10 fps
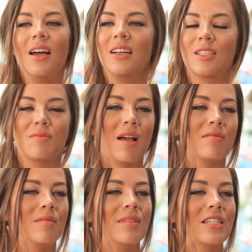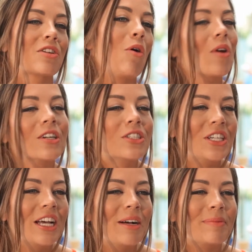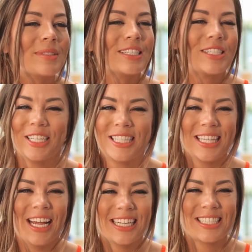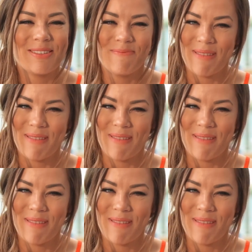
sometimes I'm into corn chips. It just like depends.